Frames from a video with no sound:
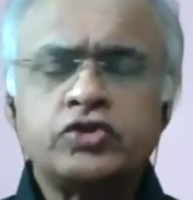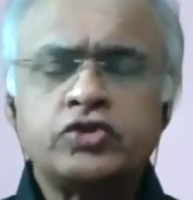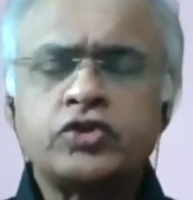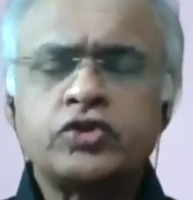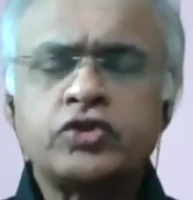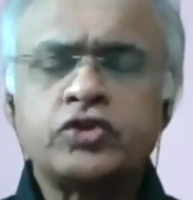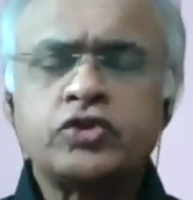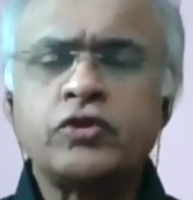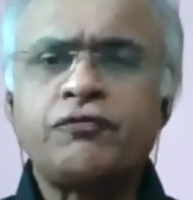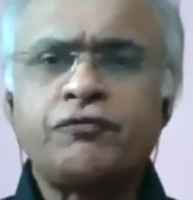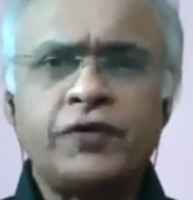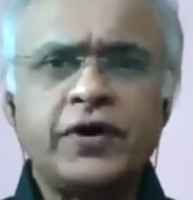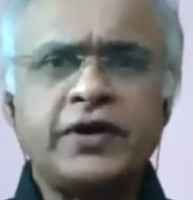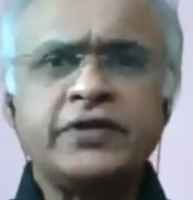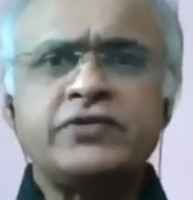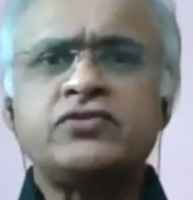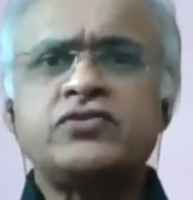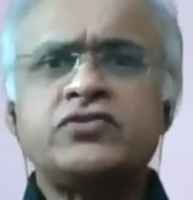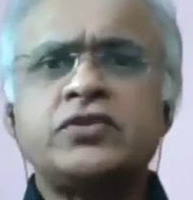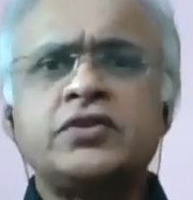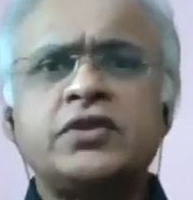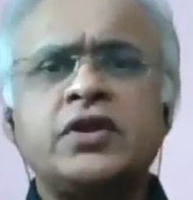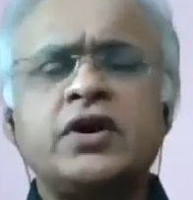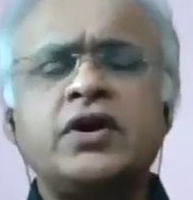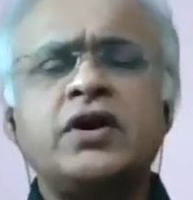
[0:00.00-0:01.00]
So first,
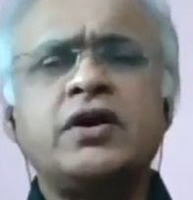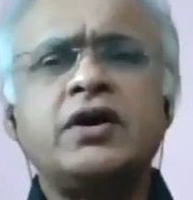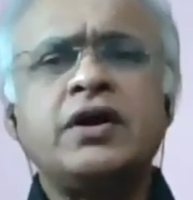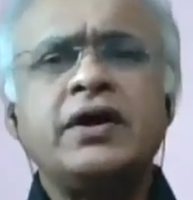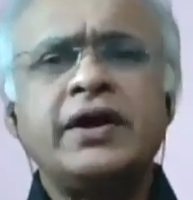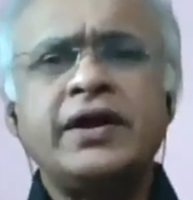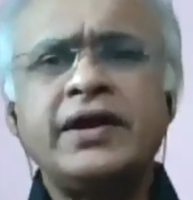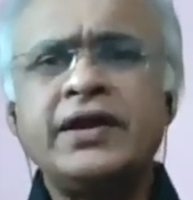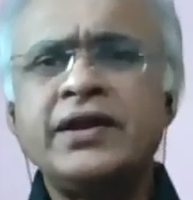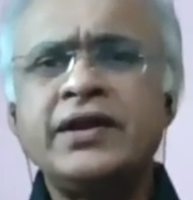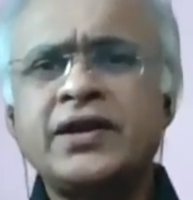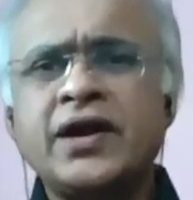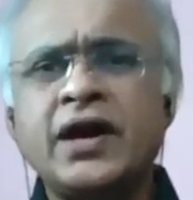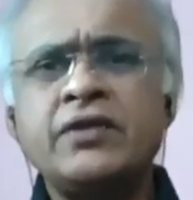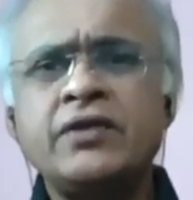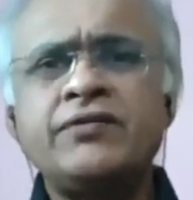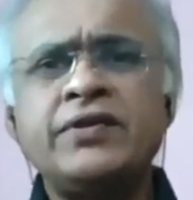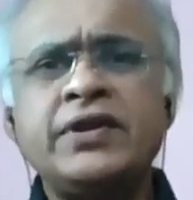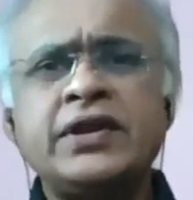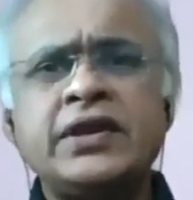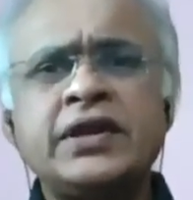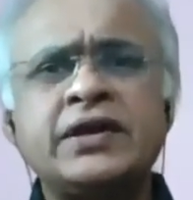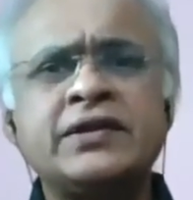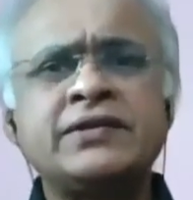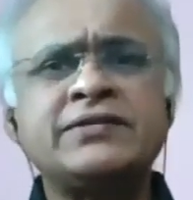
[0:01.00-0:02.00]
the
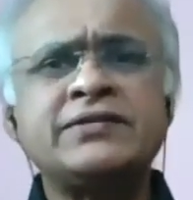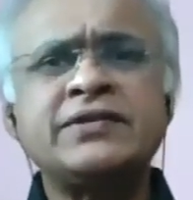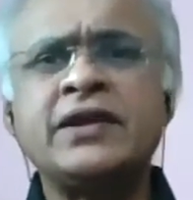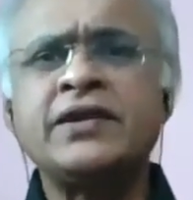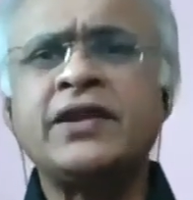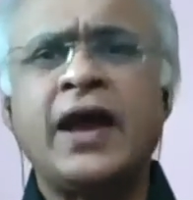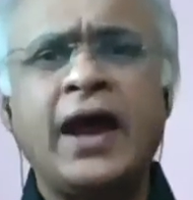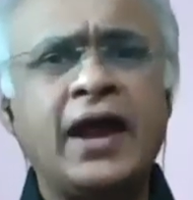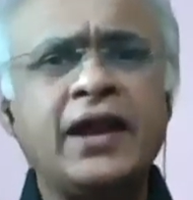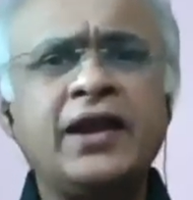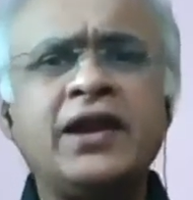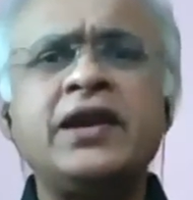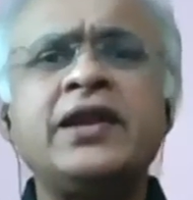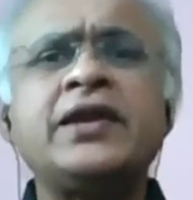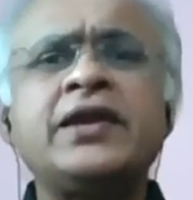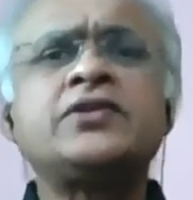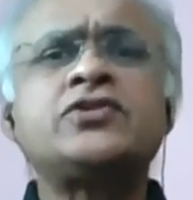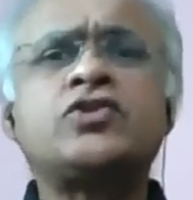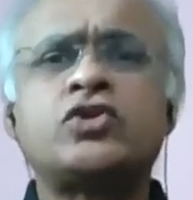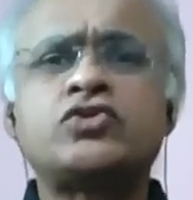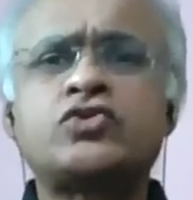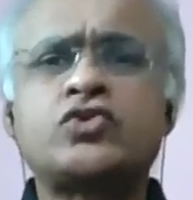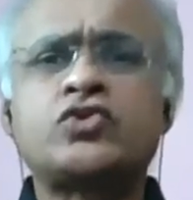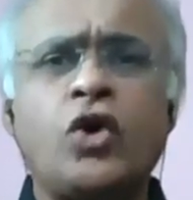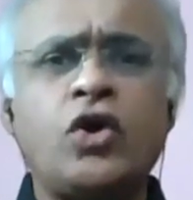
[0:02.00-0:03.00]
inconvenience and handling
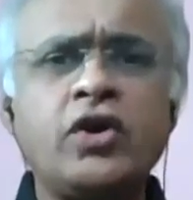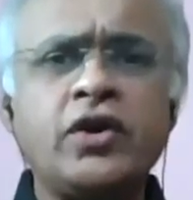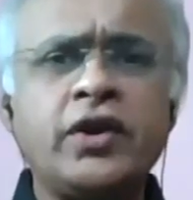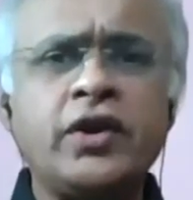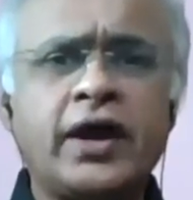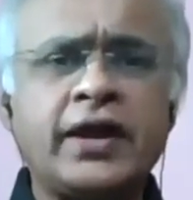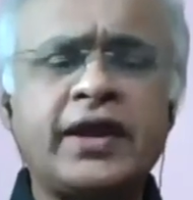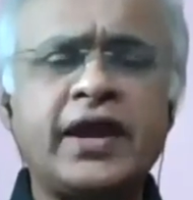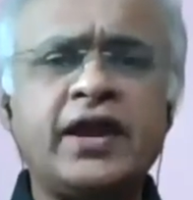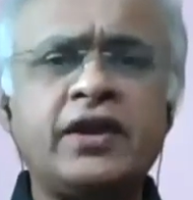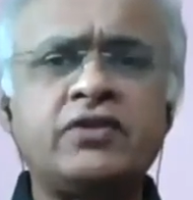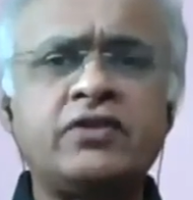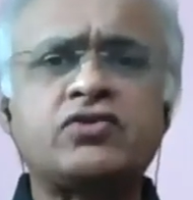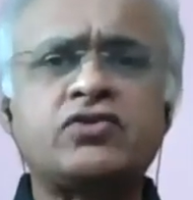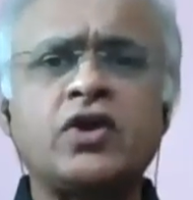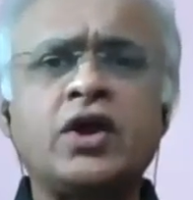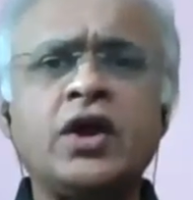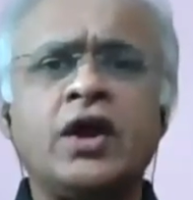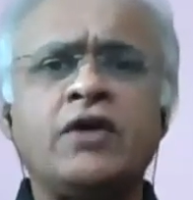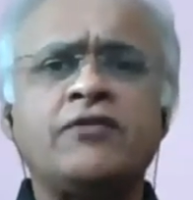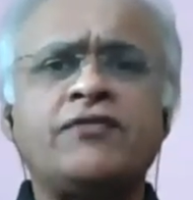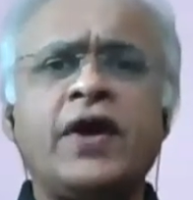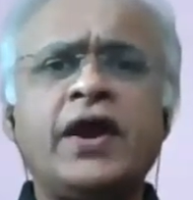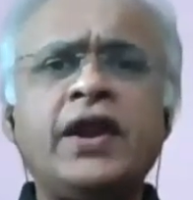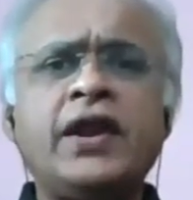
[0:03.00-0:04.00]
those gold nuggets,
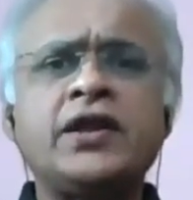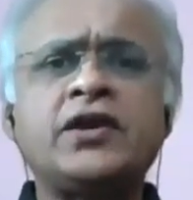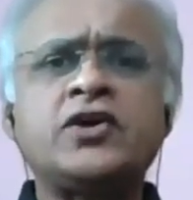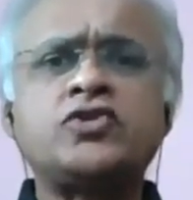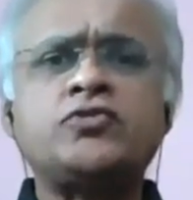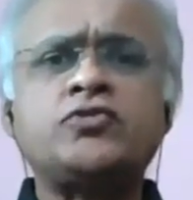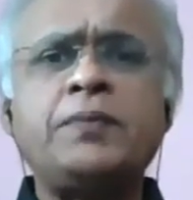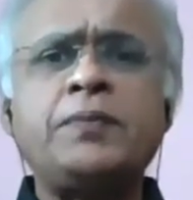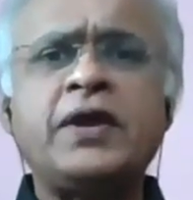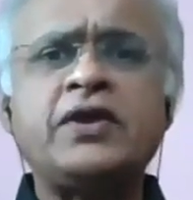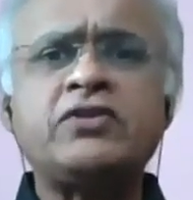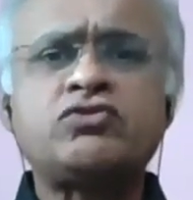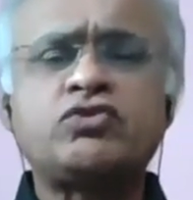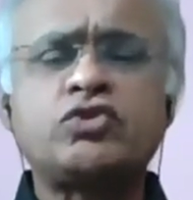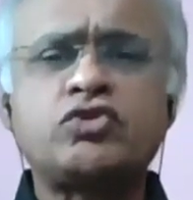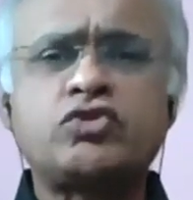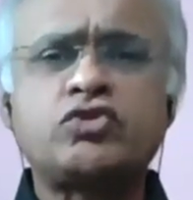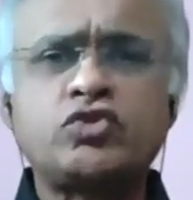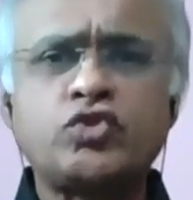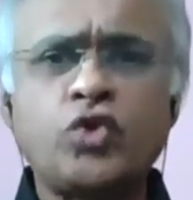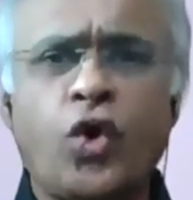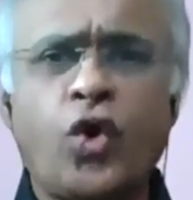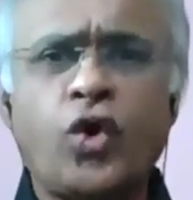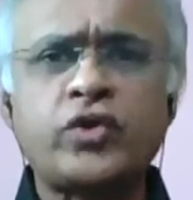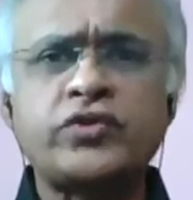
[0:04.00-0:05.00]
finding a space to
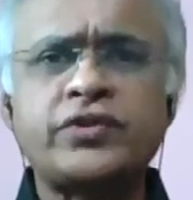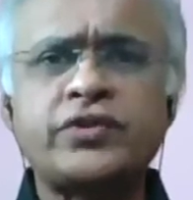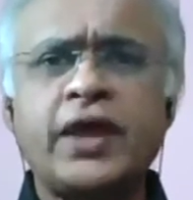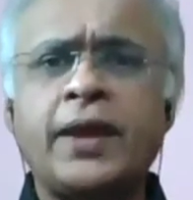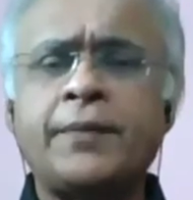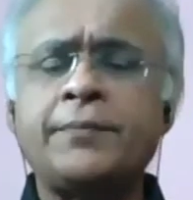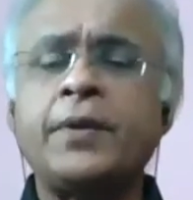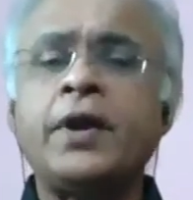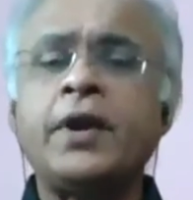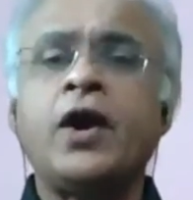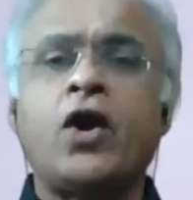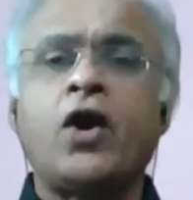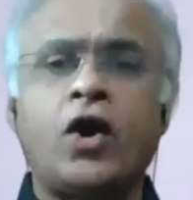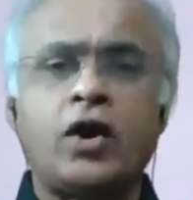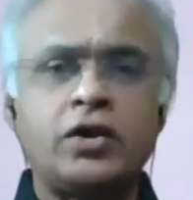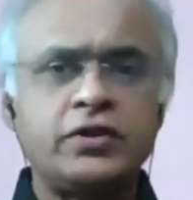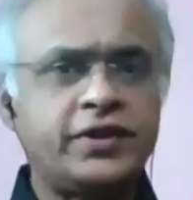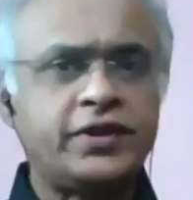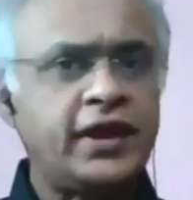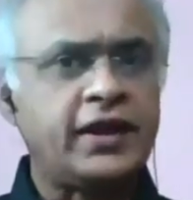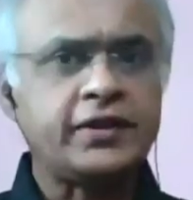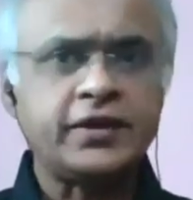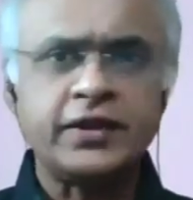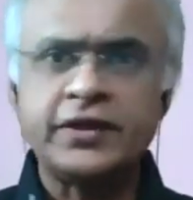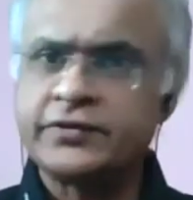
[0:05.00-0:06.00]
store them, all
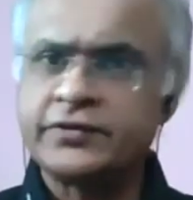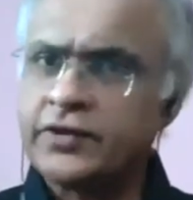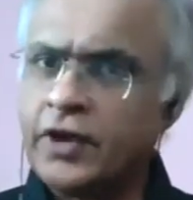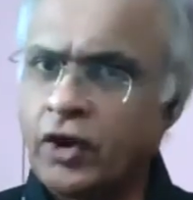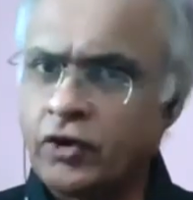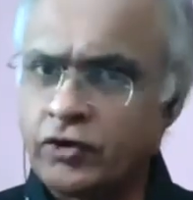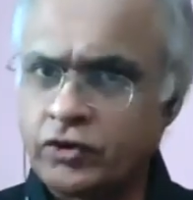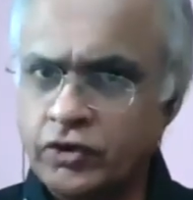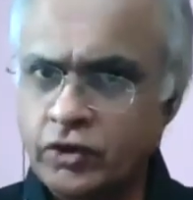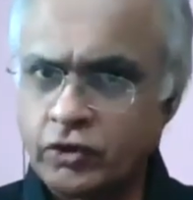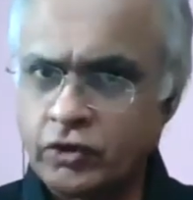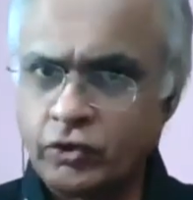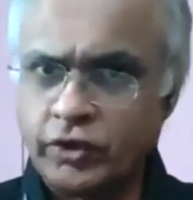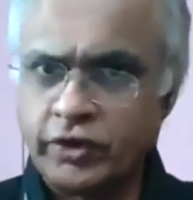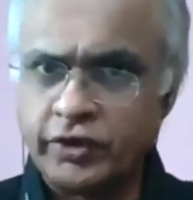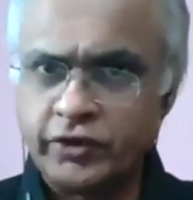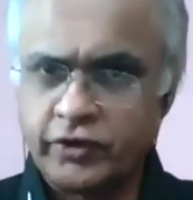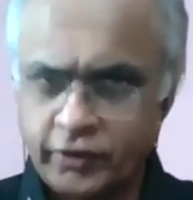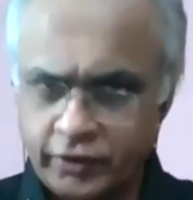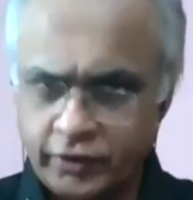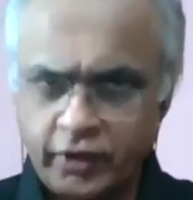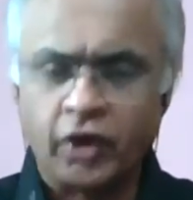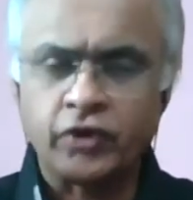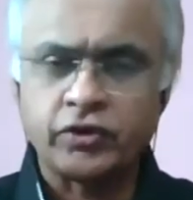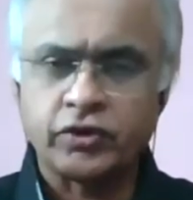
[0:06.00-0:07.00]
that is out of
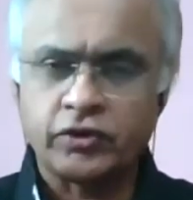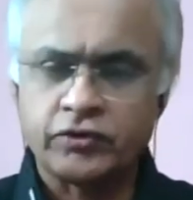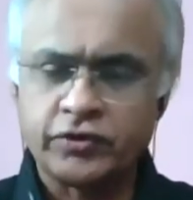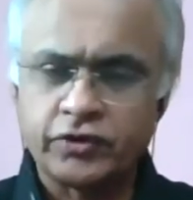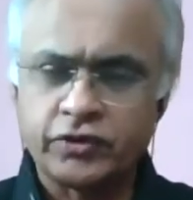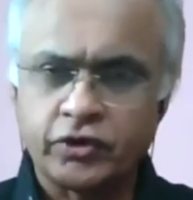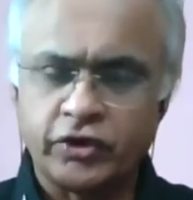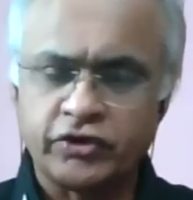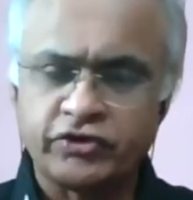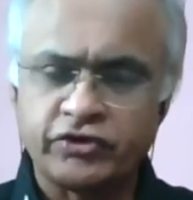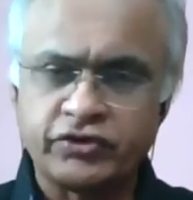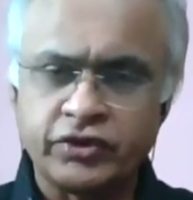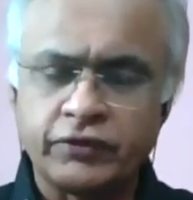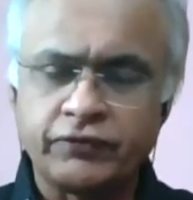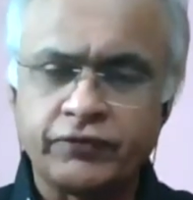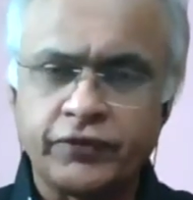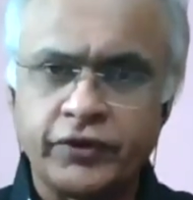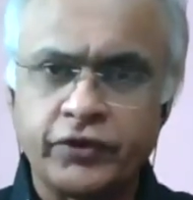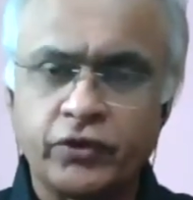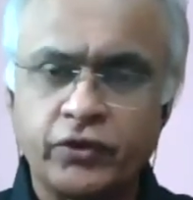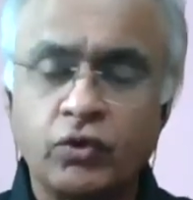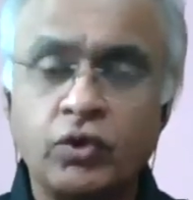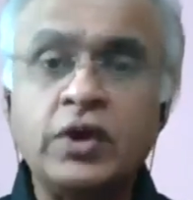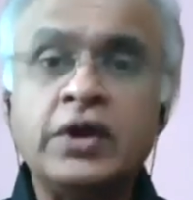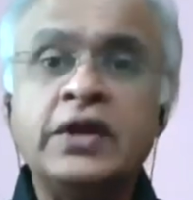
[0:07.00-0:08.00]
the question for
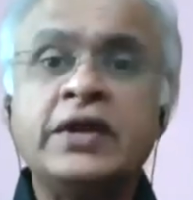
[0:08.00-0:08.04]
you.